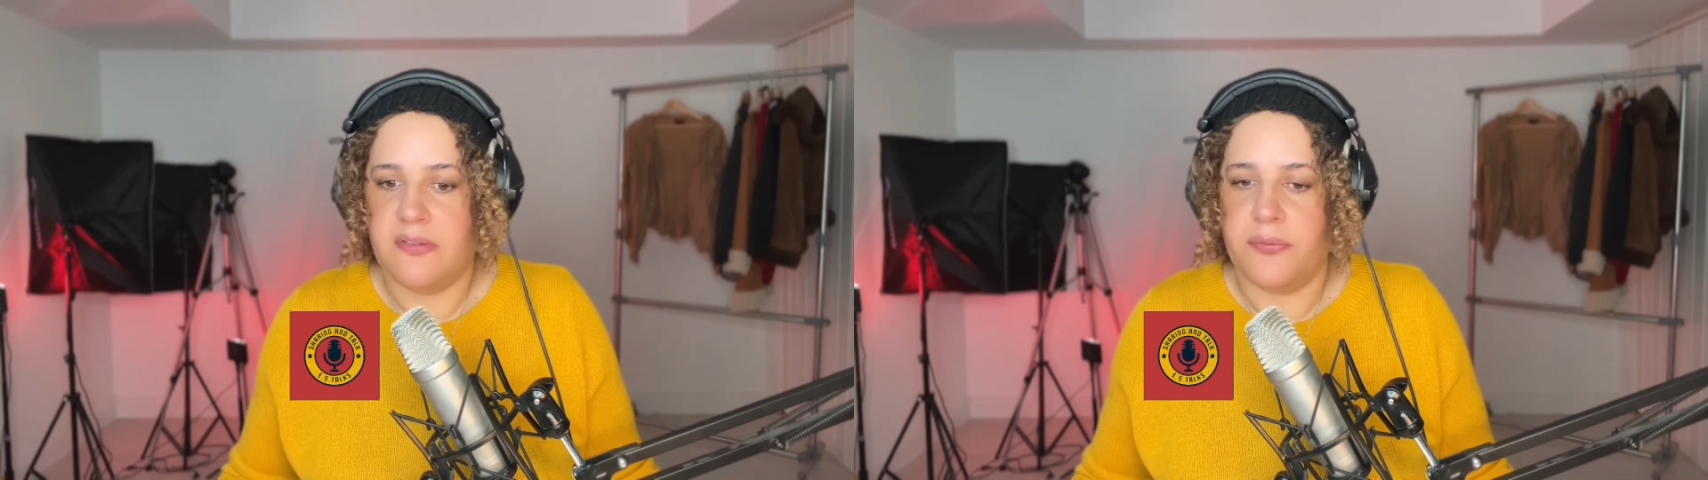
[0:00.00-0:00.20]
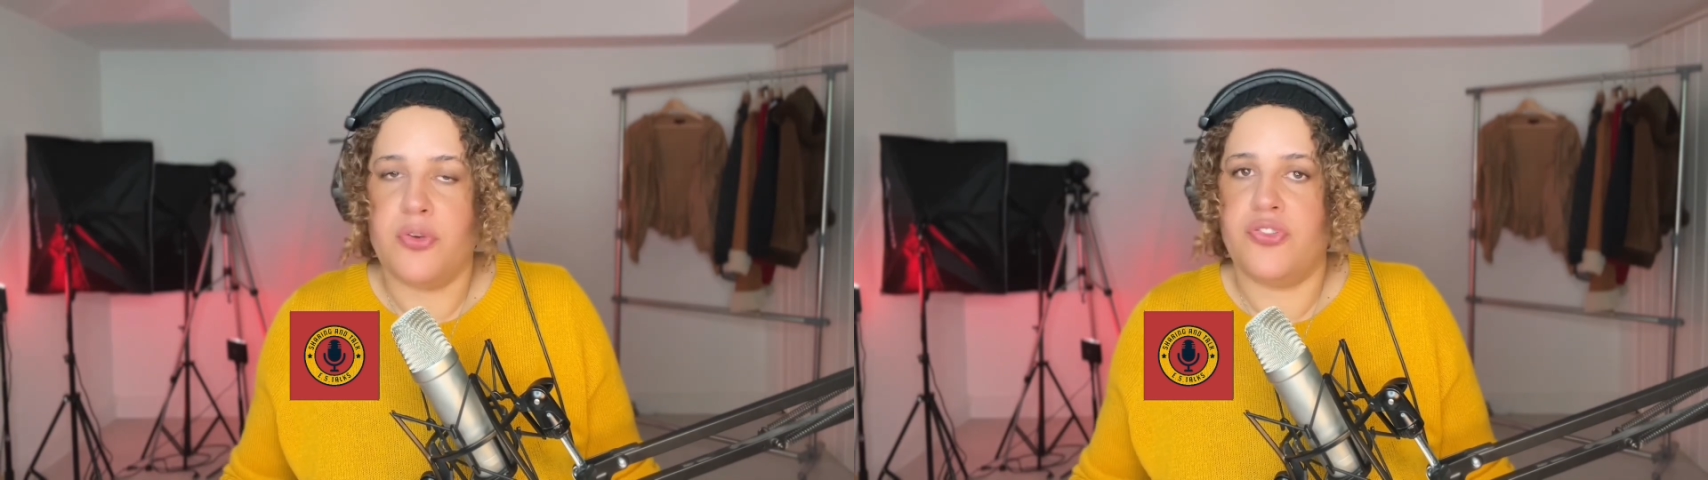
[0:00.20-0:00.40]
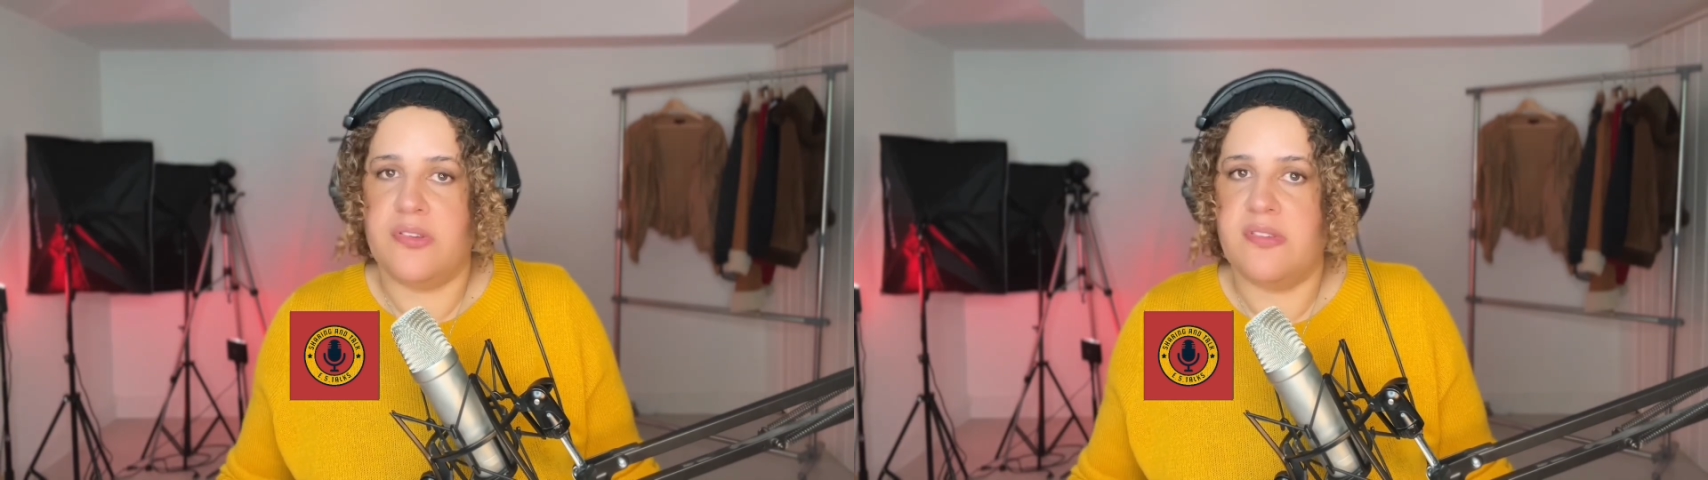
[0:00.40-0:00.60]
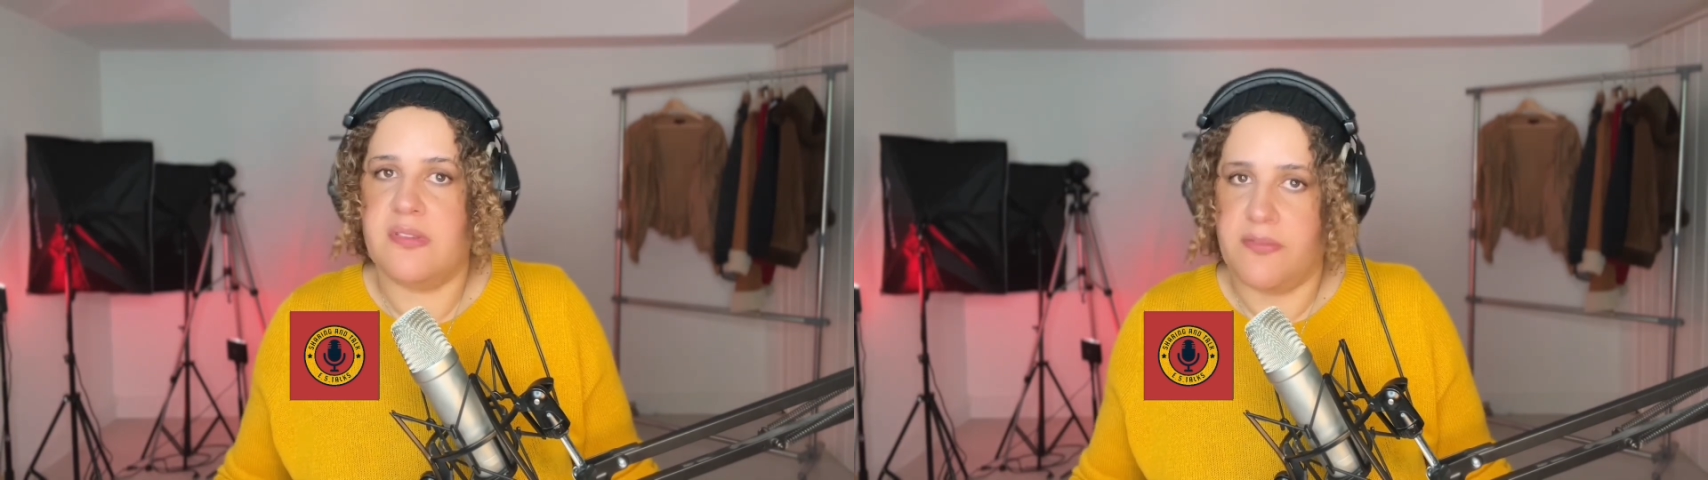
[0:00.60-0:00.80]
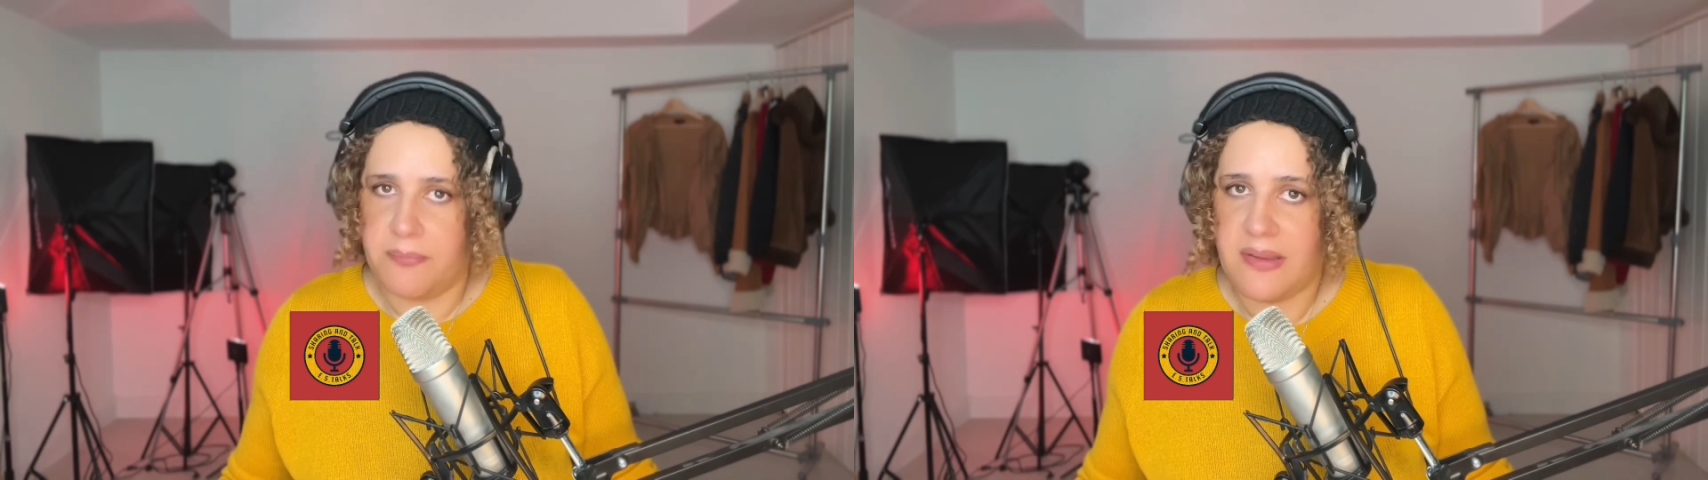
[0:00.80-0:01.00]
versions
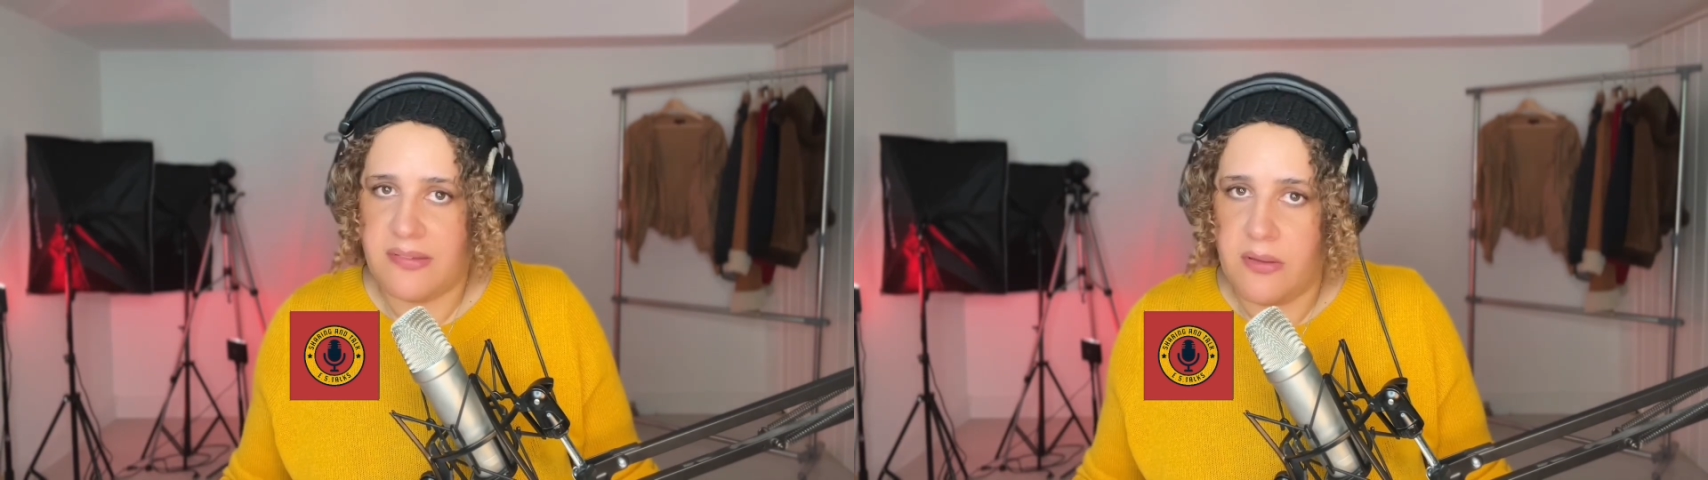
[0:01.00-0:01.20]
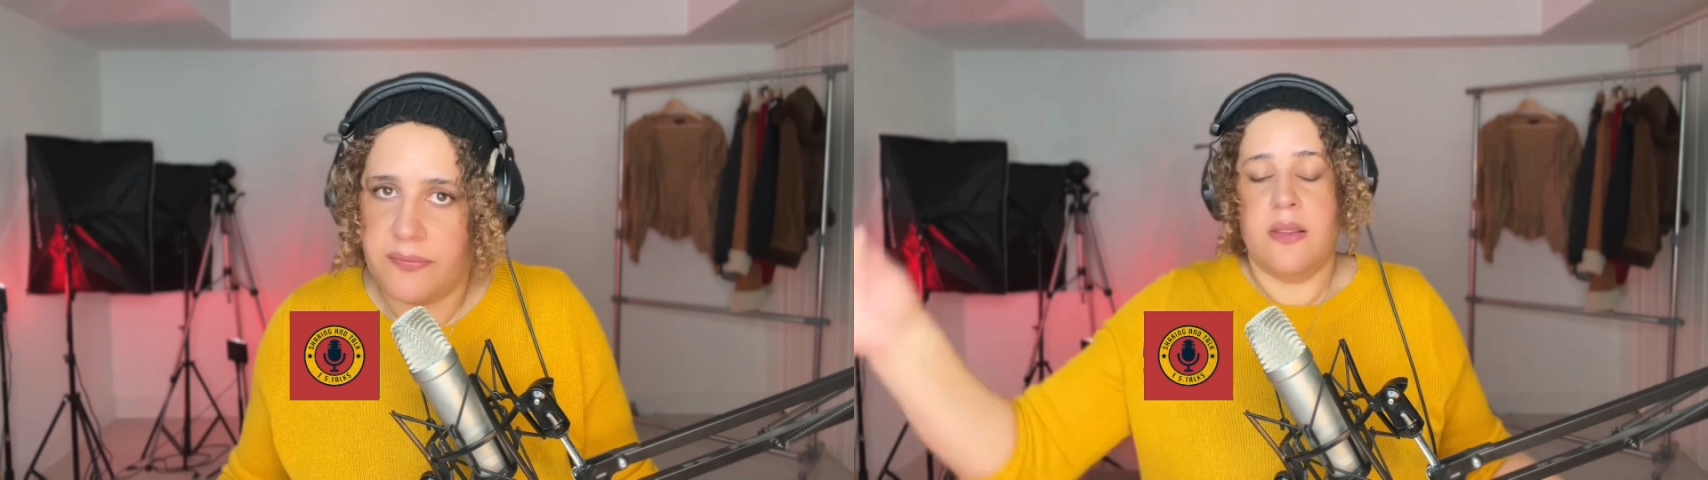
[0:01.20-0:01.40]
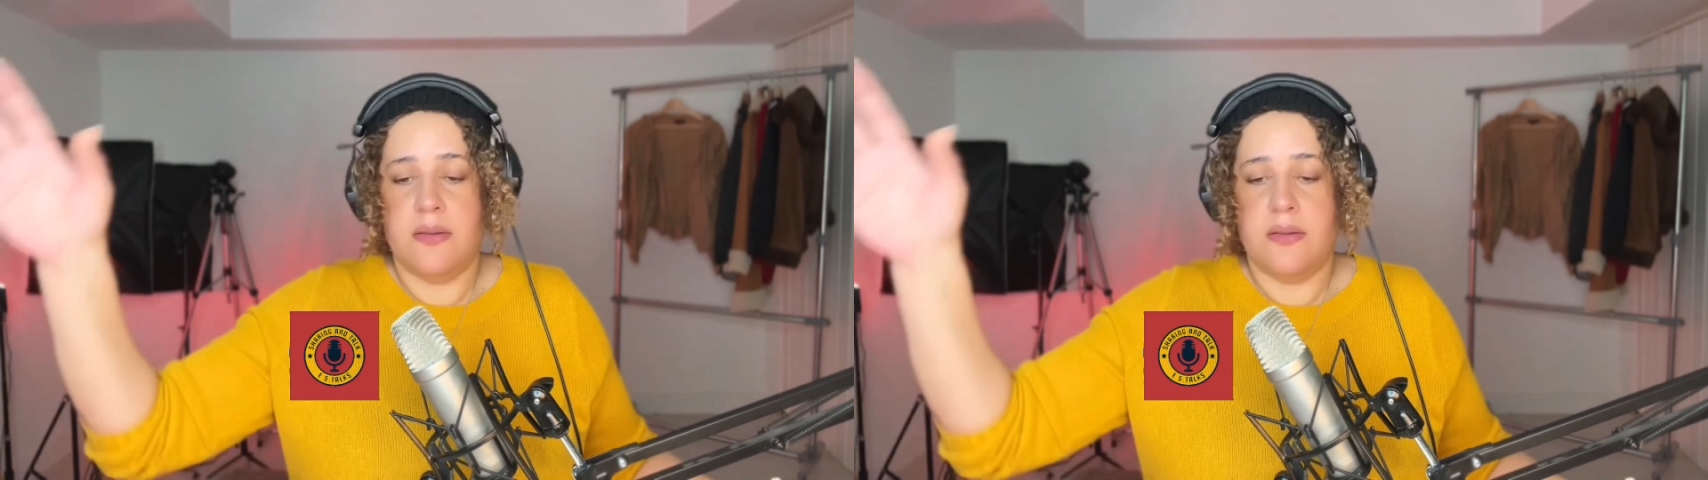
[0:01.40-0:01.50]
of myself.